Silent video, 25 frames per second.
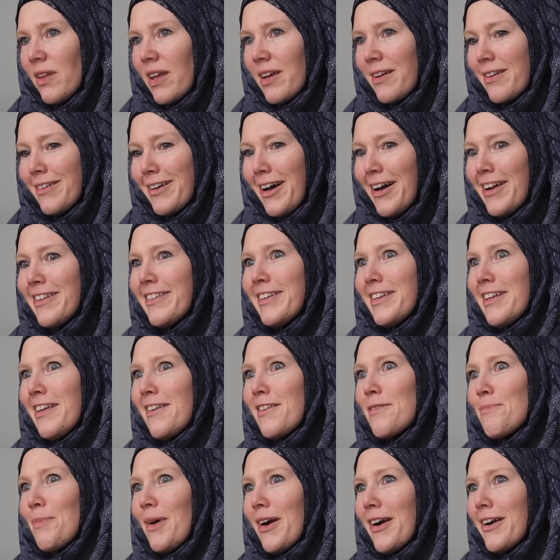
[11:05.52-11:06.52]
like God did
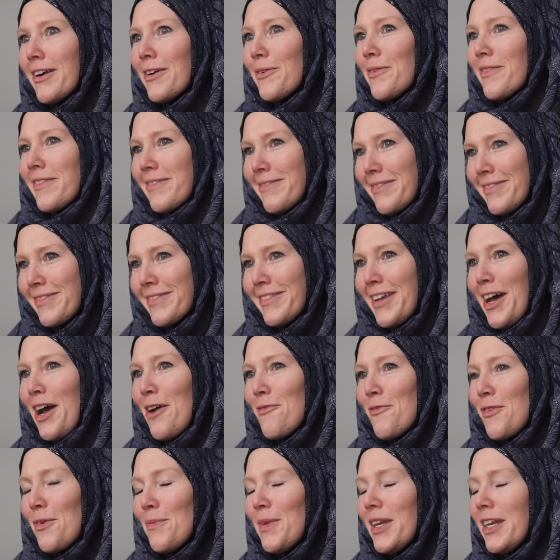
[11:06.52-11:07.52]
his part. It was
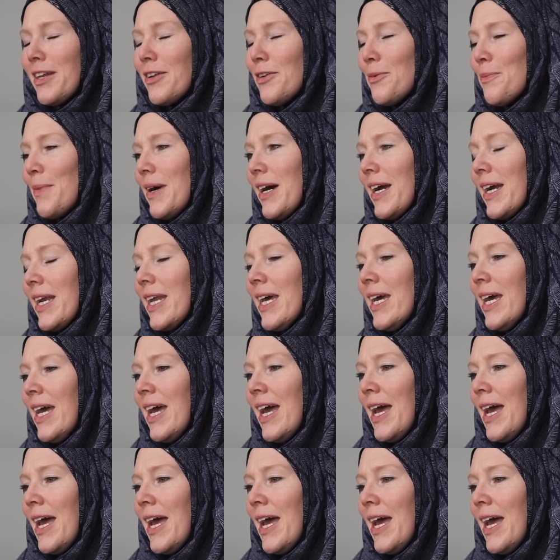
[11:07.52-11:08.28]
time for me to do mine.